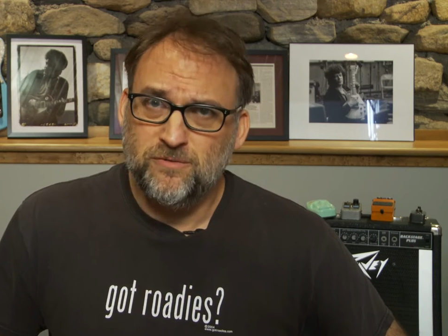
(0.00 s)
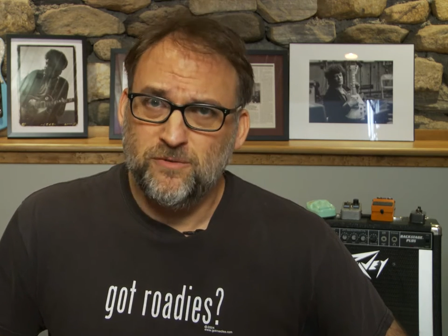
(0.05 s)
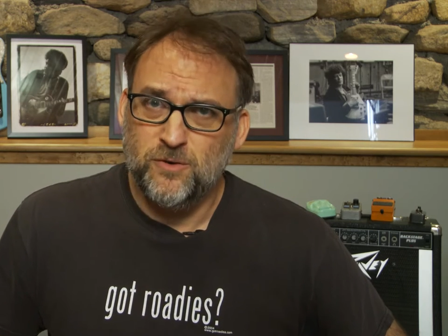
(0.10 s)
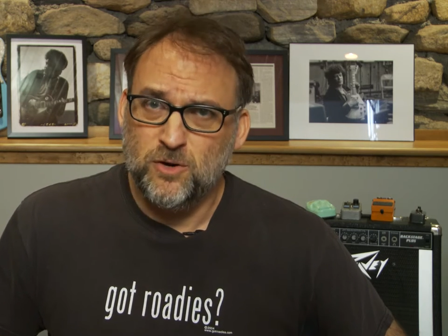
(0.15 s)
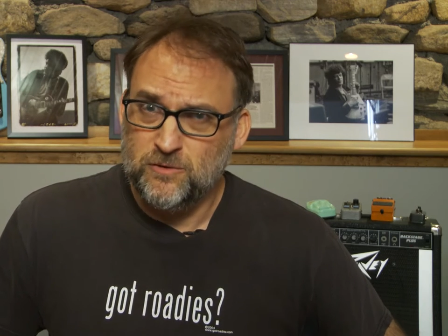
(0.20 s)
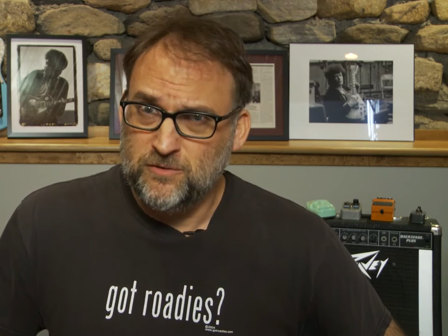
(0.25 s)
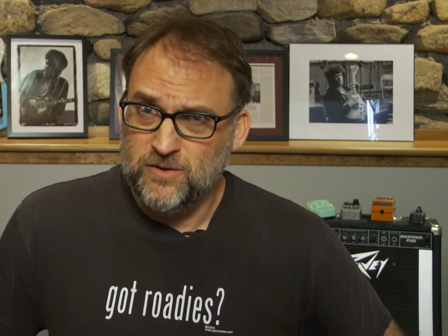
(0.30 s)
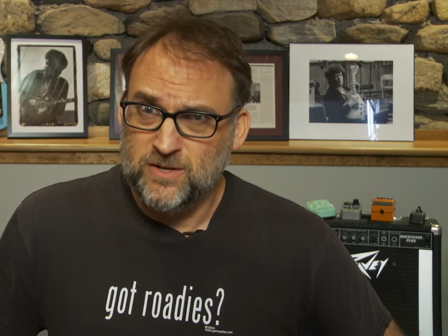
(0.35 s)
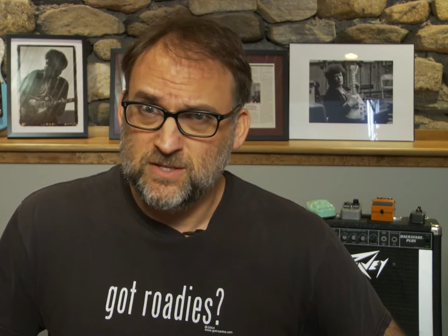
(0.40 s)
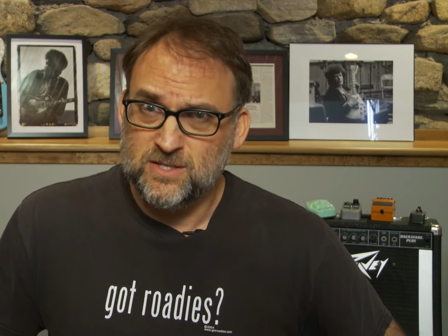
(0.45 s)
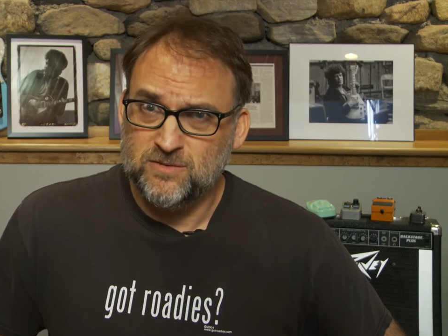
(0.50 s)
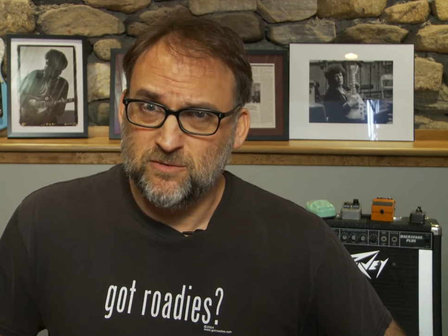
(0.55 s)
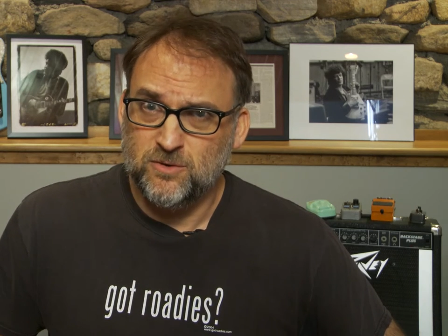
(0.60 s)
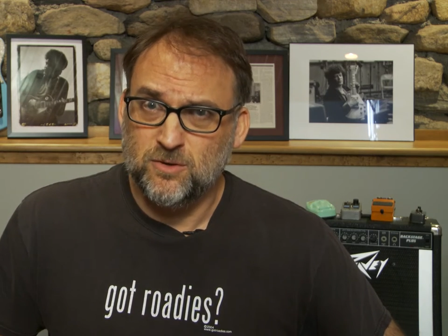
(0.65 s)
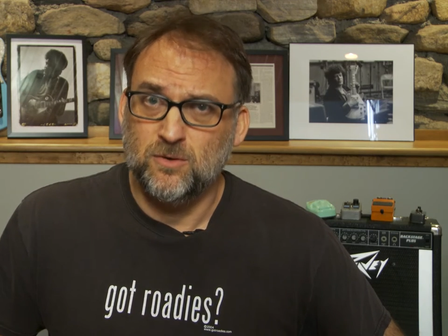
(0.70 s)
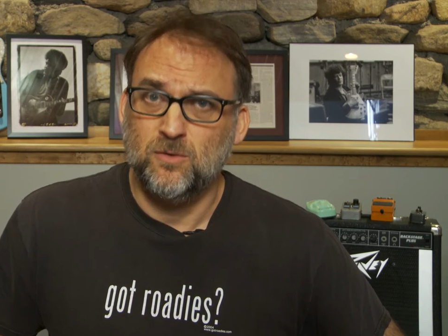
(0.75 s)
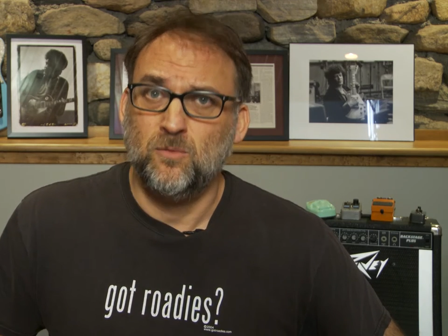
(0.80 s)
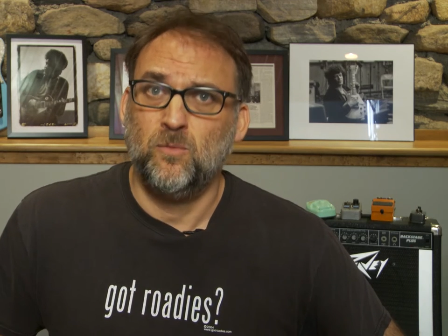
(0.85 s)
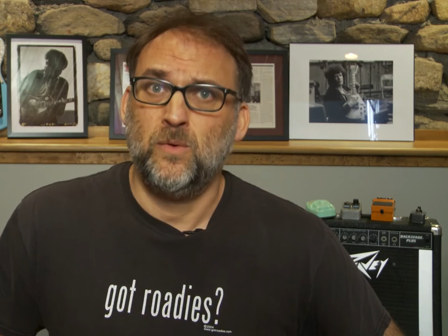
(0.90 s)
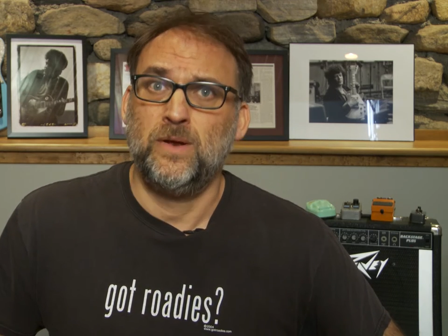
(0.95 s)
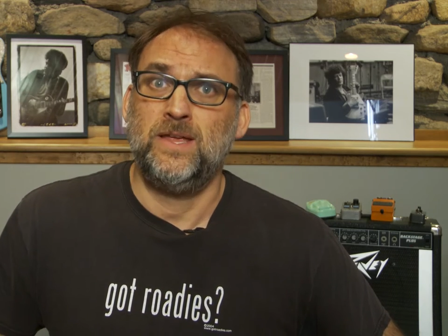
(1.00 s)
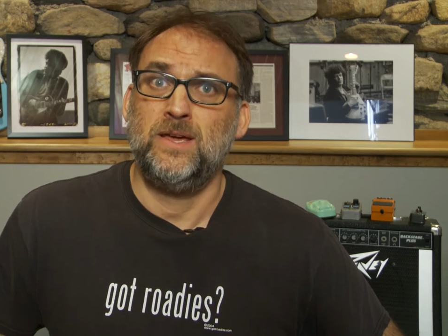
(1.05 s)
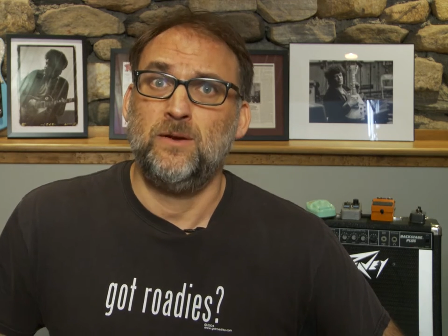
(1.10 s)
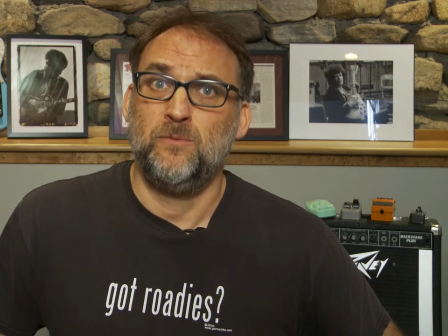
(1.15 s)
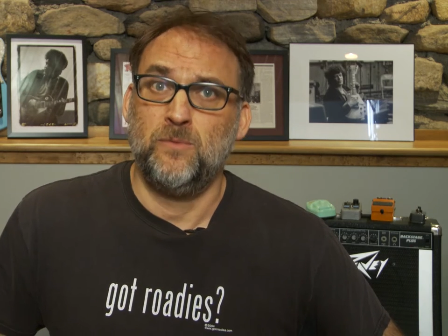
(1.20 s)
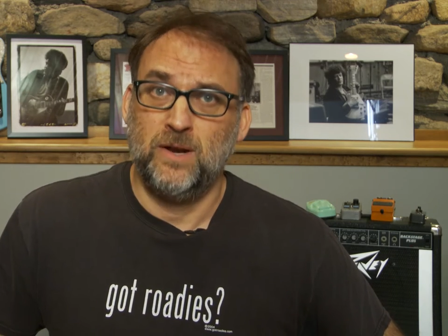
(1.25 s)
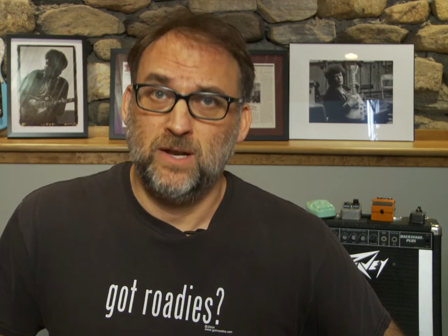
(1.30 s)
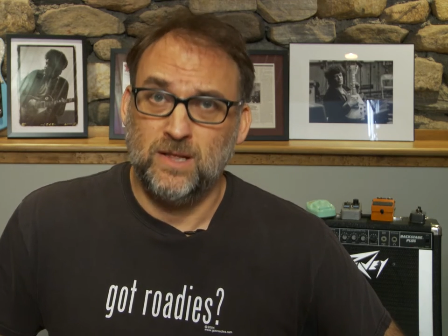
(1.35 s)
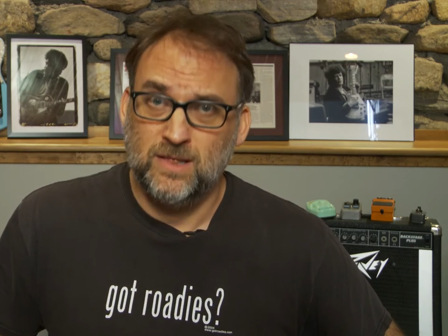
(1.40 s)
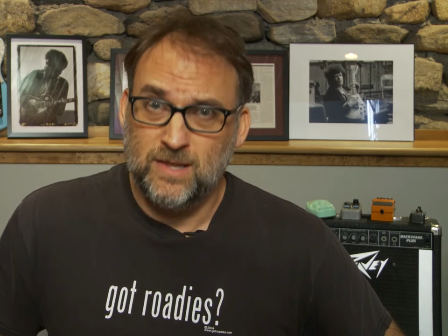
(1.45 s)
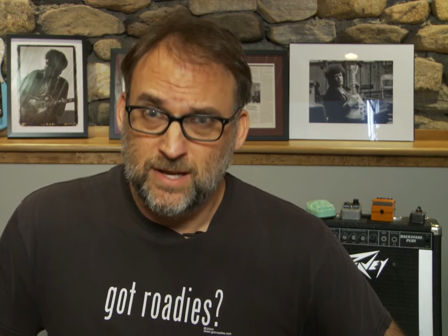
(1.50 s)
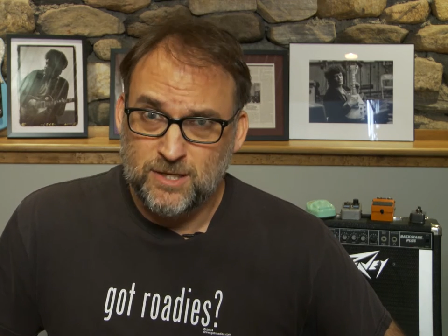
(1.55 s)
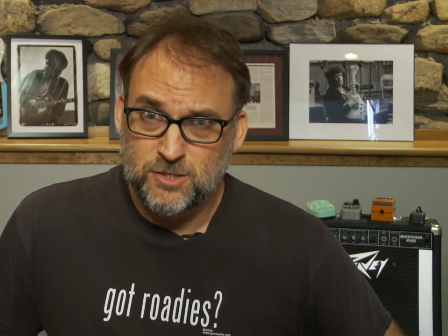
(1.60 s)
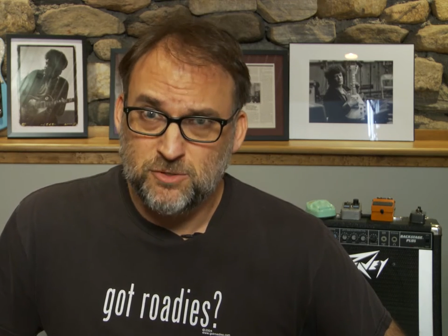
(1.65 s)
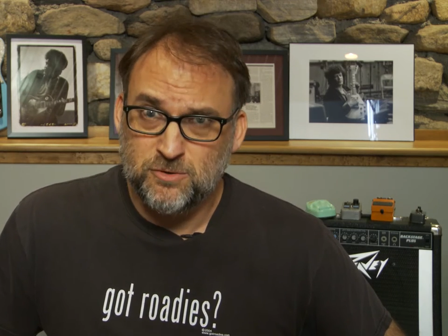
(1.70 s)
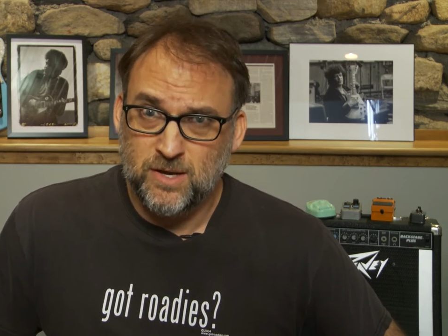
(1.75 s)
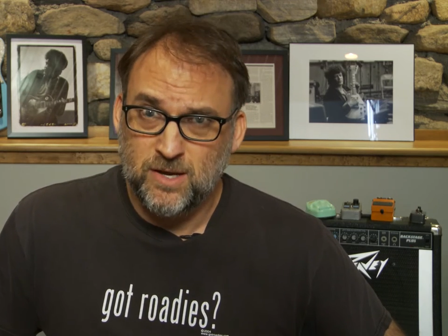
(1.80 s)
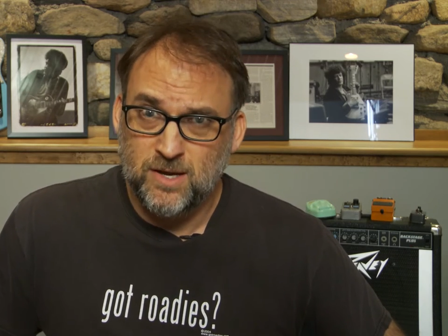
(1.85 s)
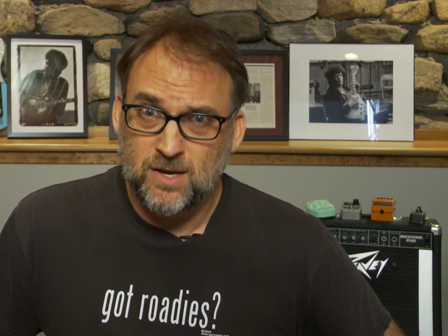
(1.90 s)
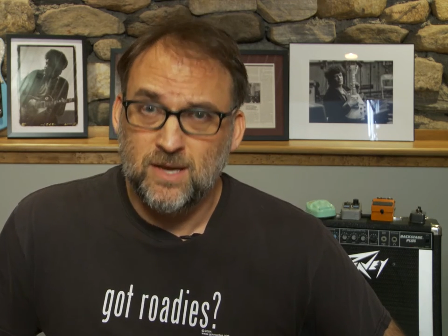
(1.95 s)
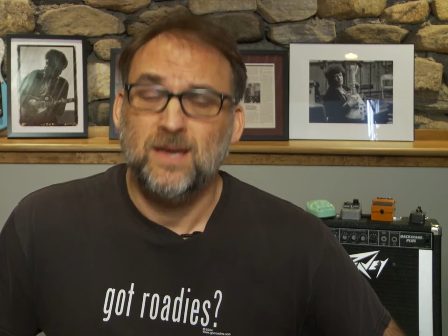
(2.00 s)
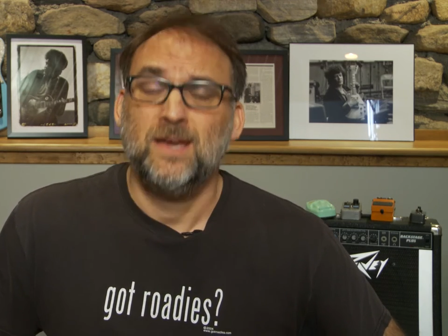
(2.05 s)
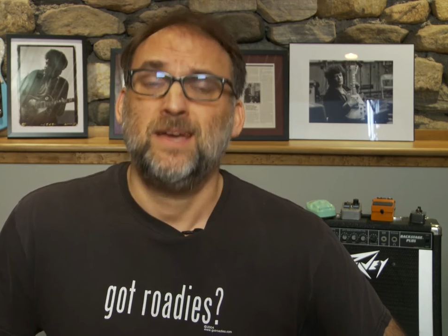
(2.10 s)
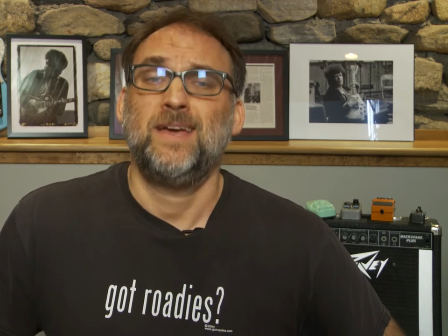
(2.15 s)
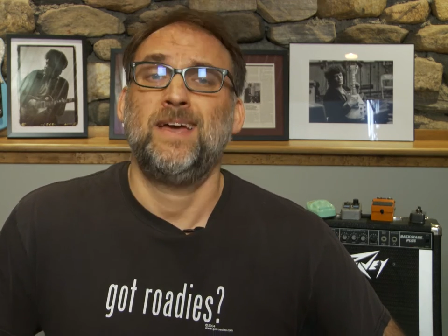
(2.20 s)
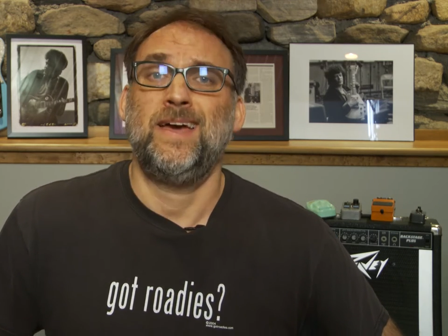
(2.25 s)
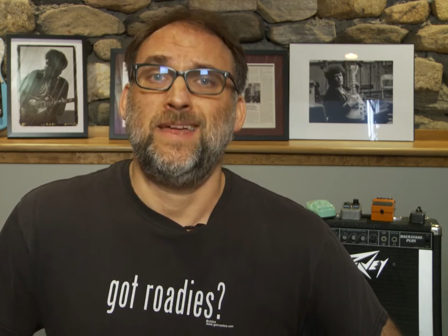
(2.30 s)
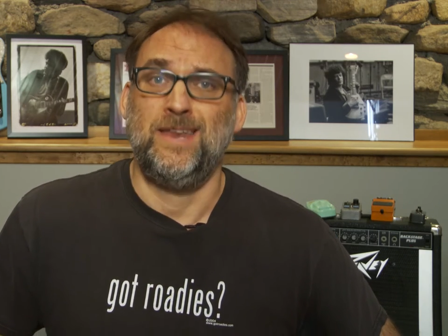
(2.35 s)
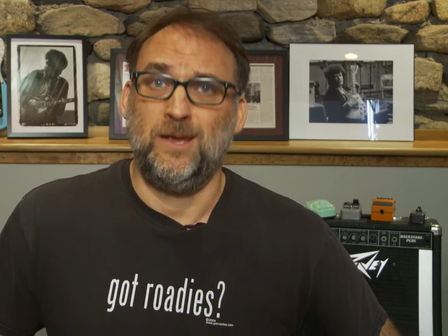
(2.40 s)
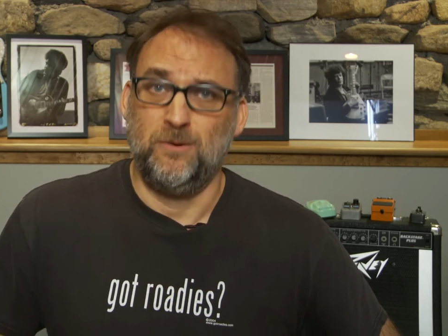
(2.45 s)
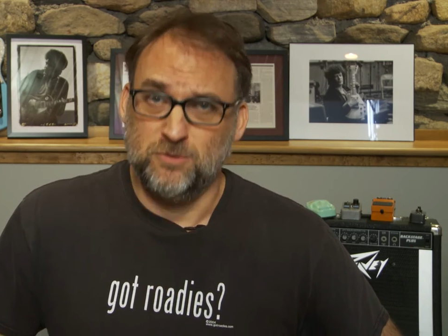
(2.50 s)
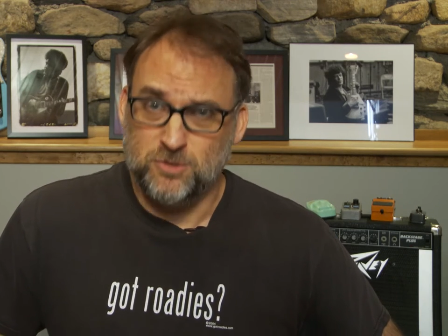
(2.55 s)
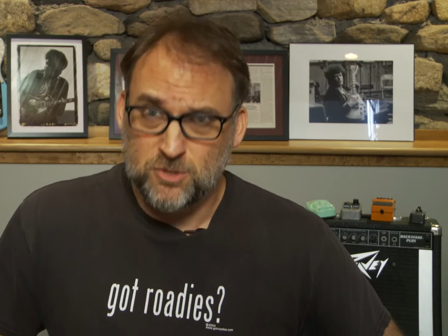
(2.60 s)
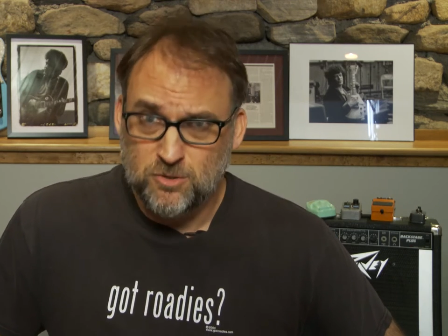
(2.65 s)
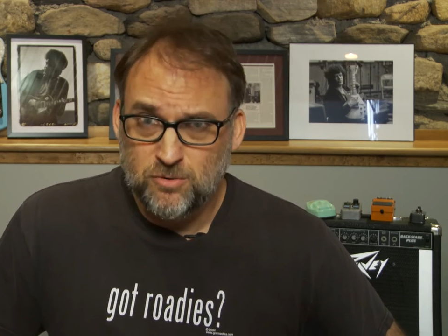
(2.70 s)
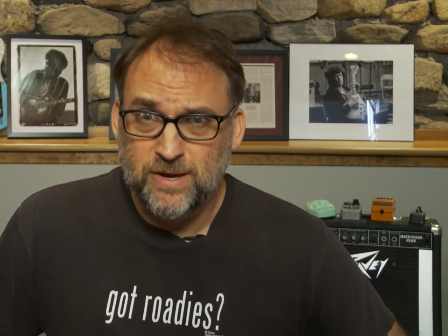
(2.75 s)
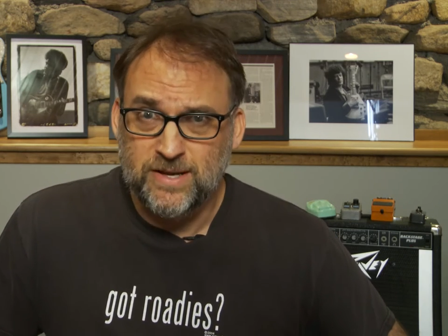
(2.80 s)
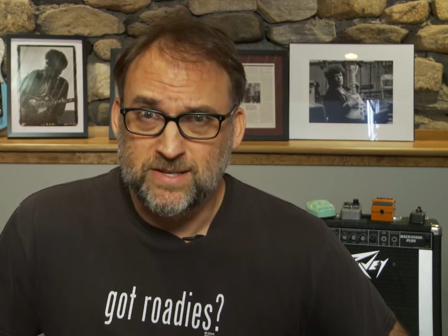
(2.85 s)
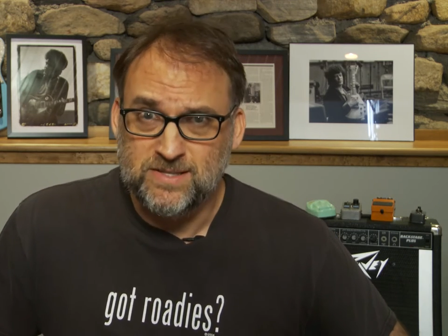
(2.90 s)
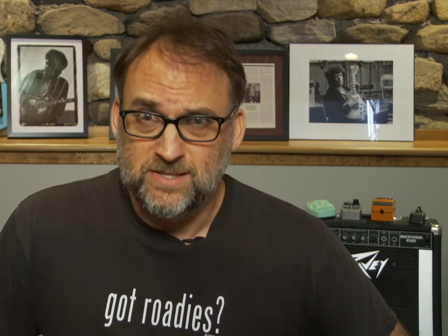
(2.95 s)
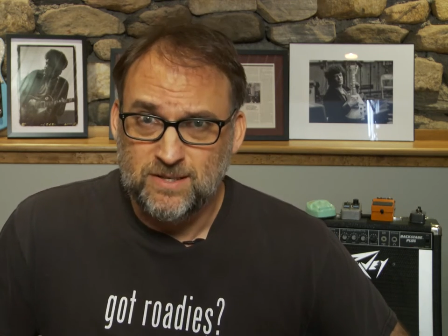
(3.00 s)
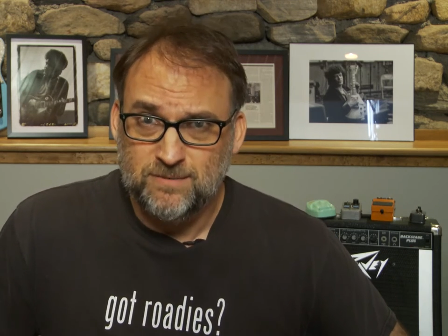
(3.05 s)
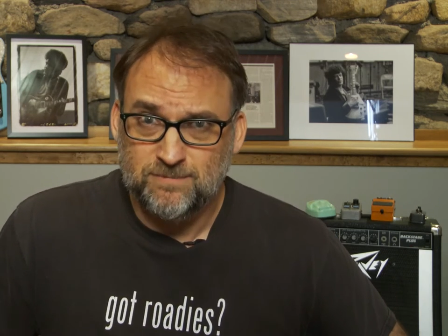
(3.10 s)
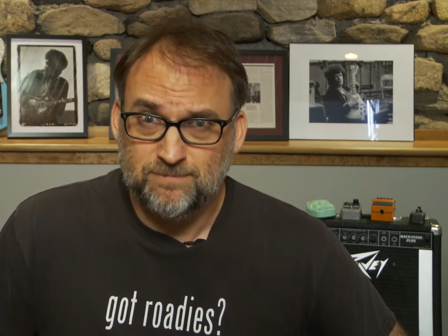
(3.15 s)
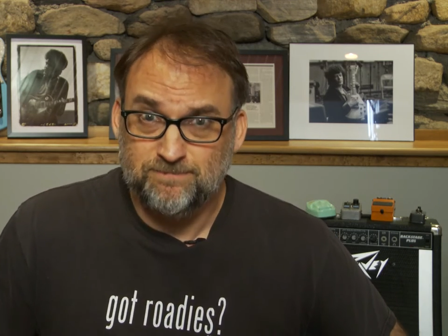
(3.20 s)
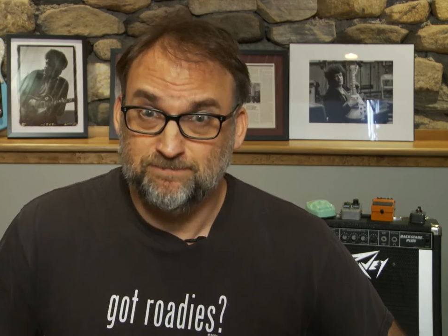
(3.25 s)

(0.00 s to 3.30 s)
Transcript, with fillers: Folk Festival when he went electric, and it was crazy.